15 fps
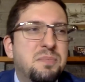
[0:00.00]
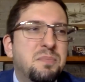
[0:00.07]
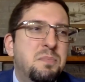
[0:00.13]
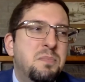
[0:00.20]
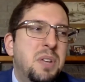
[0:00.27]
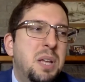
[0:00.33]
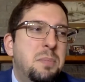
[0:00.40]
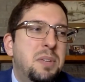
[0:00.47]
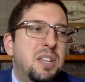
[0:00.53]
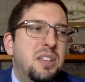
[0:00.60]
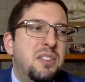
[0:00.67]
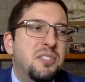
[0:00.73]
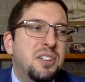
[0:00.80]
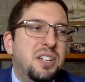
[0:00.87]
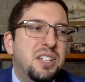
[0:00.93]
maybe
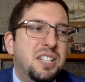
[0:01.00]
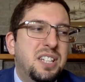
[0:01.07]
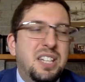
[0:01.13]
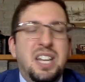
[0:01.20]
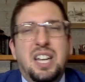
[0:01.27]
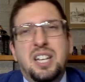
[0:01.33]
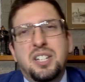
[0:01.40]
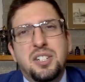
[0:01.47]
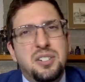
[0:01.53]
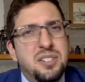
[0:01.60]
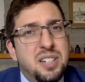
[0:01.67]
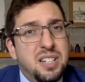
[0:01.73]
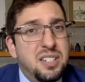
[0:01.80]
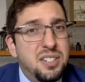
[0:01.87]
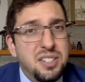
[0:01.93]
even a teenager
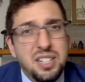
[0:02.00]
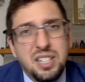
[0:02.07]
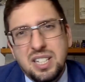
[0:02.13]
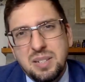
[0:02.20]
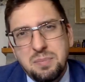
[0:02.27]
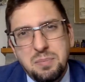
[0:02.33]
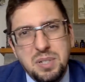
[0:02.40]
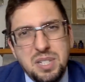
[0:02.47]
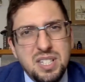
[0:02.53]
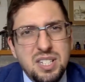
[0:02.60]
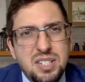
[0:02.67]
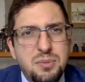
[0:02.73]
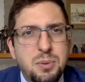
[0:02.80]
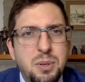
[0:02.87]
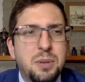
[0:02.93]
that you need a
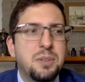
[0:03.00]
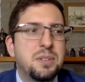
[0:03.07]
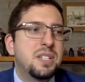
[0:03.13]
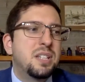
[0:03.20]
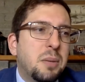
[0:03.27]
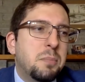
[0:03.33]
business fragrance,